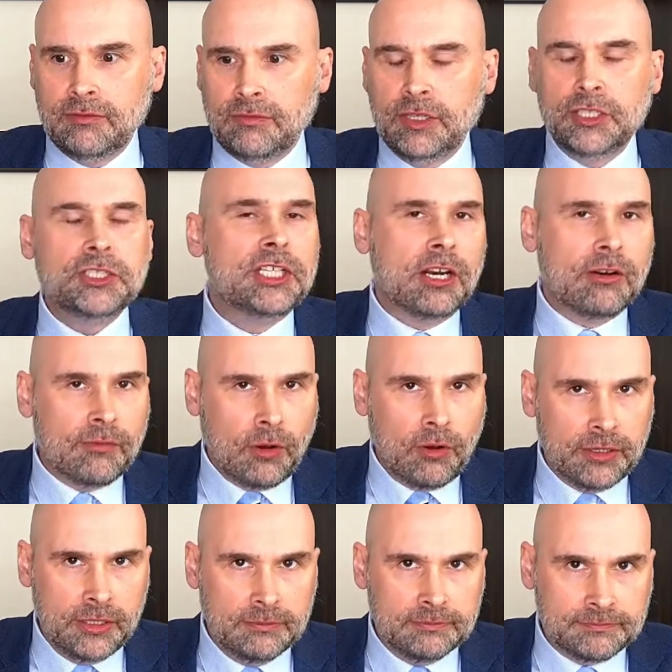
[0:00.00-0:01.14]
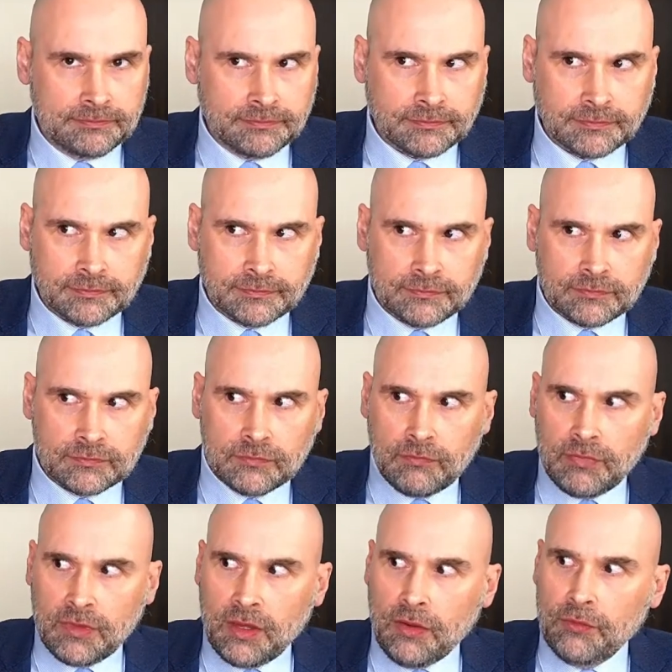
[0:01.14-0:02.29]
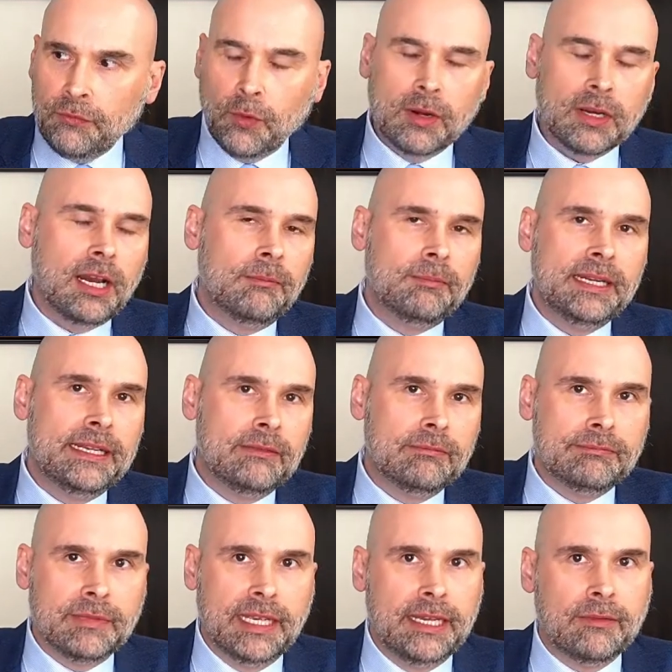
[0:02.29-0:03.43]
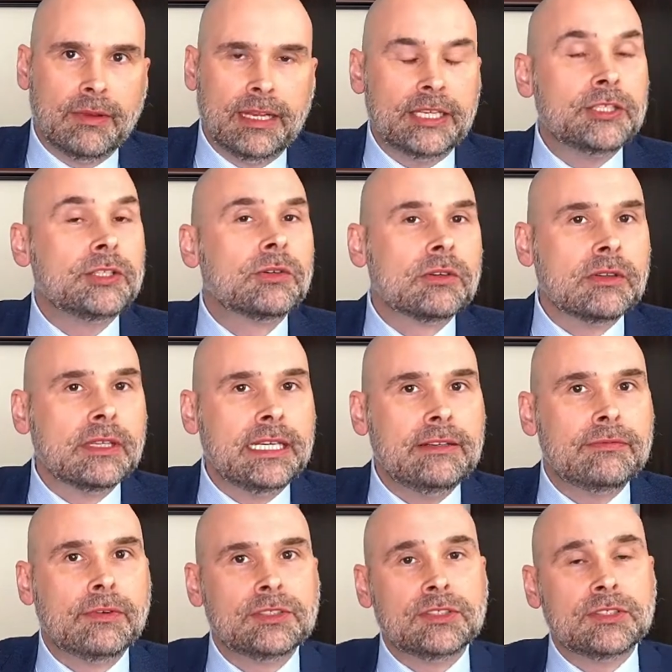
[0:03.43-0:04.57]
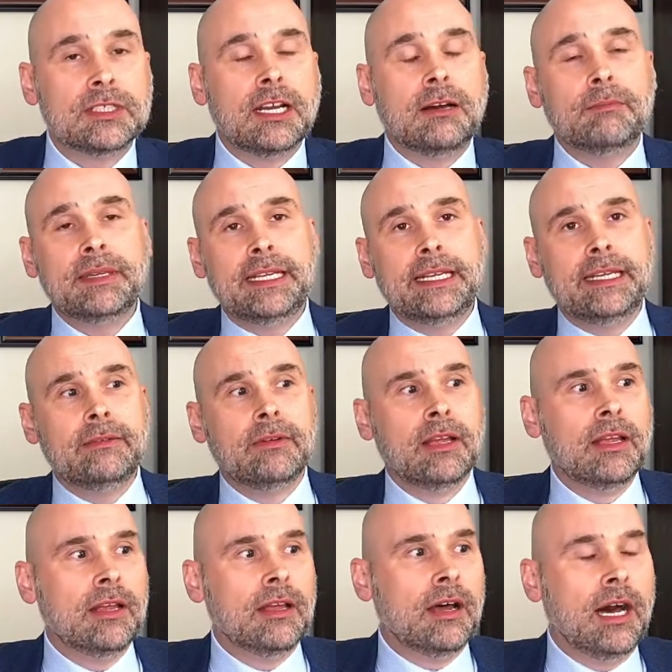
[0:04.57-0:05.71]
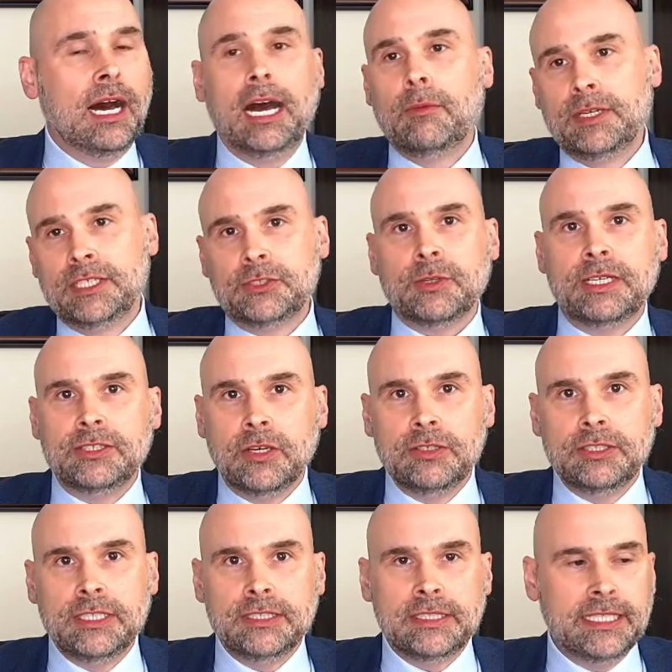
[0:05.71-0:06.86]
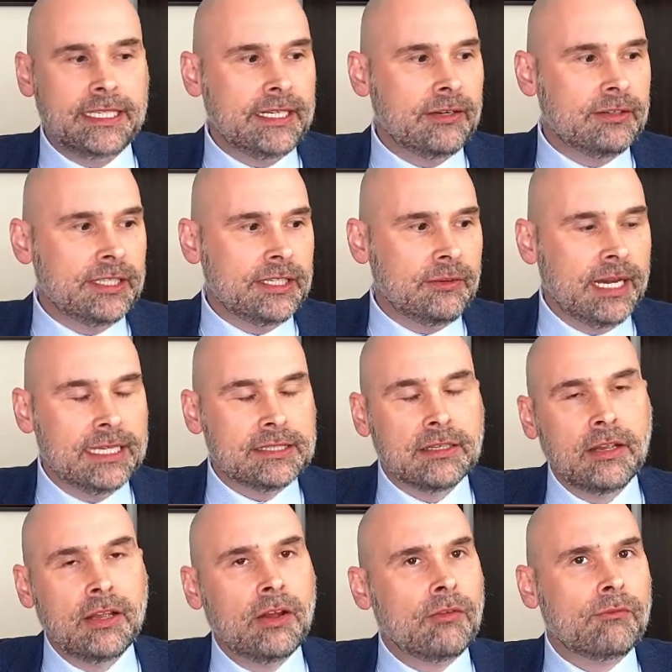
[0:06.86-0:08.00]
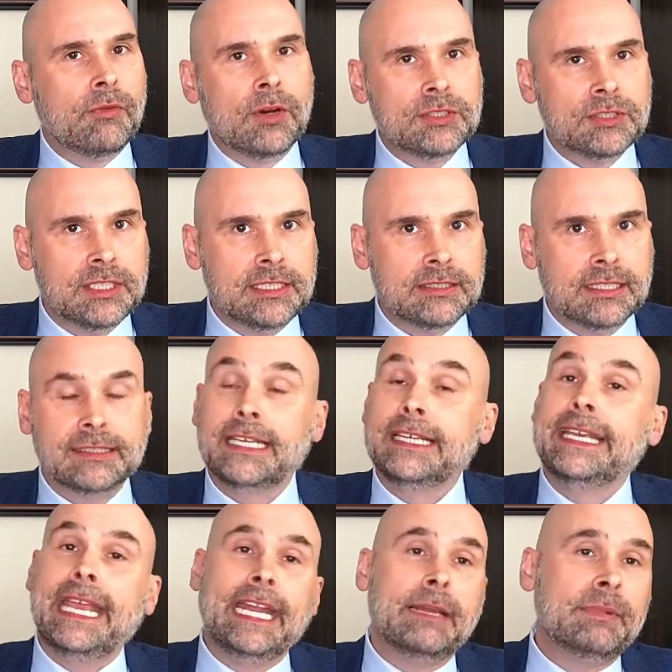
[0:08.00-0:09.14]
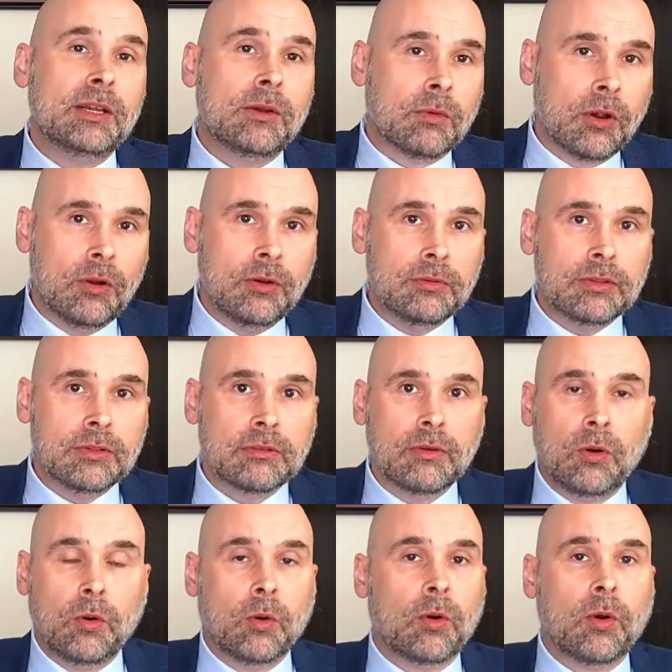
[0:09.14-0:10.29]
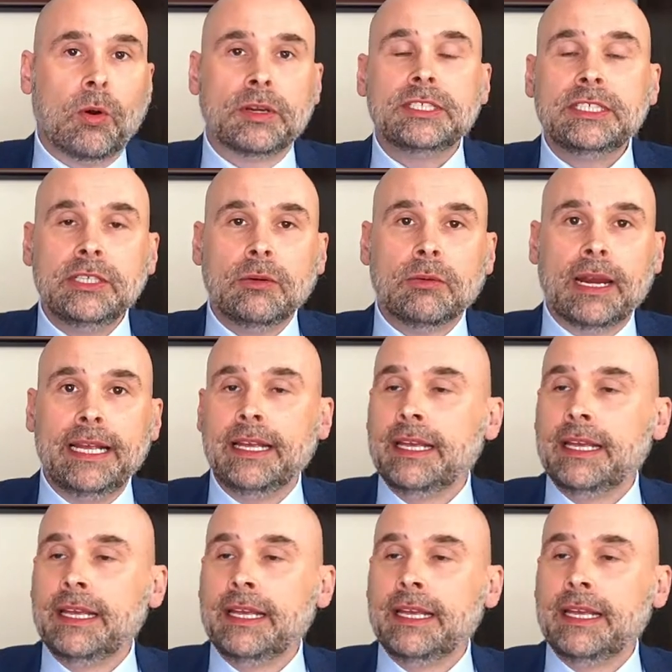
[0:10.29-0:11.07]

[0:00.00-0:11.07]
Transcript: share volume for a company like Curaleaf versus a company which trades OTC here in the U.S. versus, let's say, Canopy Growth or Tilray,